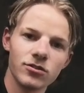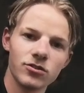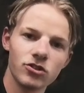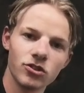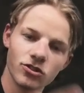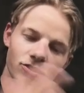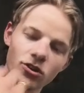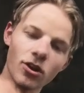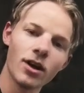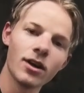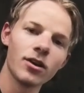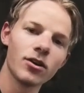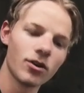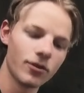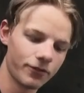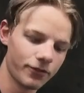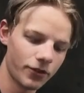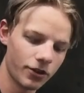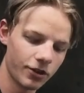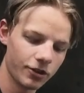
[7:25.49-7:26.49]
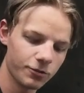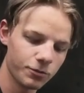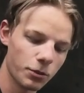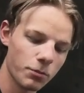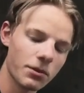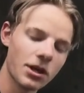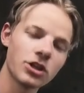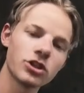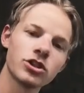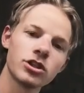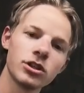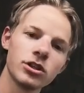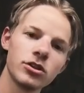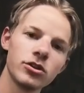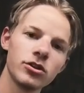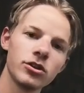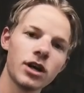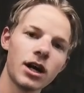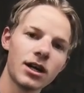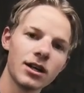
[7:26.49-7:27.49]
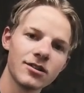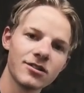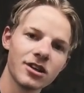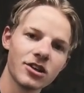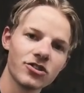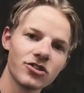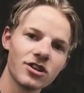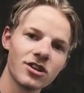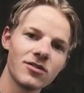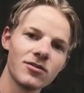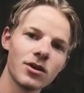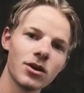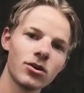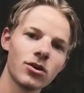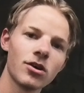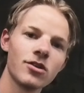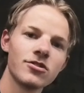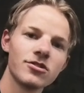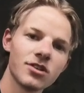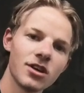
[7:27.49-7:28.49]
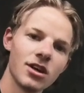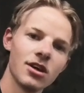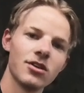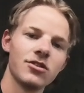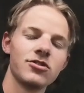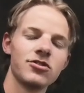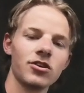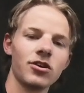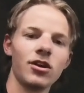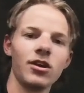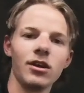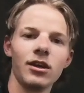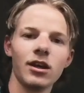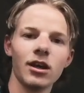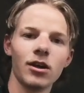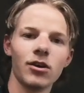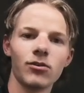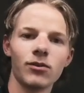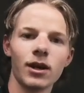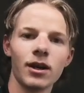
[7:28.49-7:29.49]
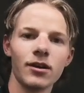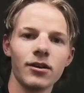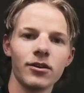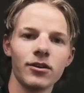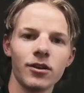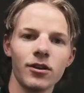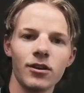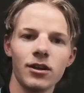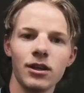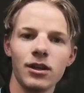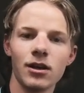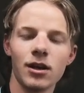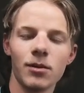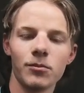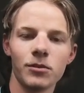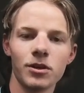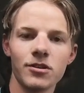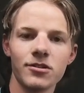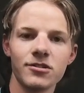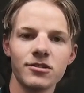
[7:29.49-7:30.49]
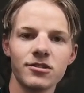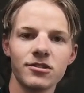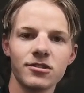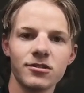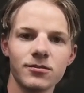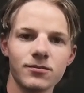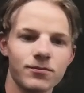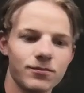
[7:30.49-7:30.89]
So slide it on first, but make sure you unattach these Velcros so you can get around the armrests.